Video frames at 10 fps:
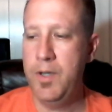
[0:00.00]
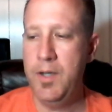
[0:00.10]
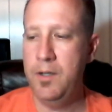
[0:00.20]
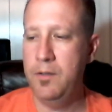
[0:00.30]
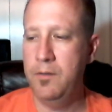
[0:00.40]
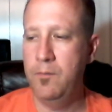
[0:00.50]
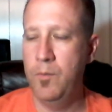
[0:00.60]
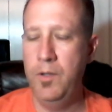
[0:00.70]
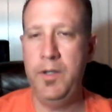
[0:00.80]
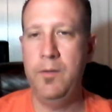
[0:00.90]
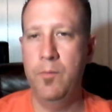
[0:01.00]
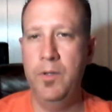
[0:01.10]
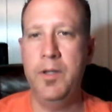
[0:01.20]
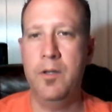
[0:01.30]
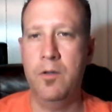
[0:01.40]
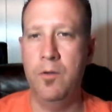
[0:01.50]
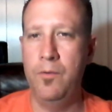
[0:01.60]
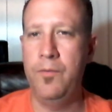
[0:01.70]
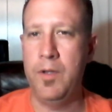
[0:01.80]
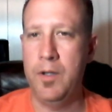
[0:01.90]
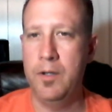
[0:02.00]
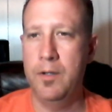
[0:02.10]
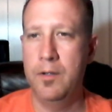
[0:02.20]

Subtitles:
get really, really goofy,